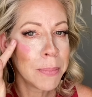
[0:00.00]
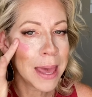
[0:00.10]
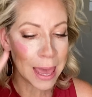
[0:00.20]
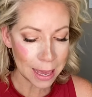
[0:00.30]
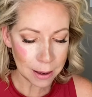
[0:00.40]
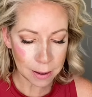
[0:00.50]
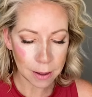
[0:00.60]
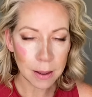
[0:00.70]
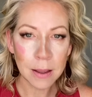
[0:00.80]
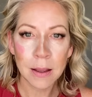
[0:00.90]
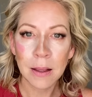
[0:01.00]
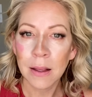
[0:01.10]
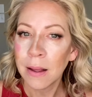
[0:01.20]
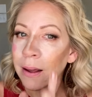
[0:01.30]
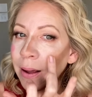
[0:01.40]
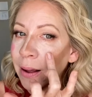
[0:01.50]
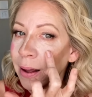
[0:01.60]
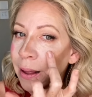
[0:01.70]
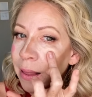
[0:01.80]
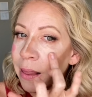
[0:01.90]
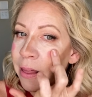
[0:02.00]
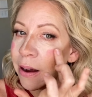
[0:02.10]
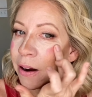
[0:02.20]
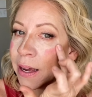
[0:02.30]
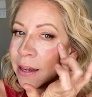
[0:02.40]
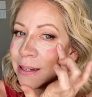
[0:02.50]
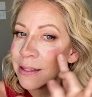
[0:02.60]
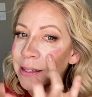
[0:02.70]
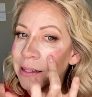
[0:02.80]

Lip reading: pink there is.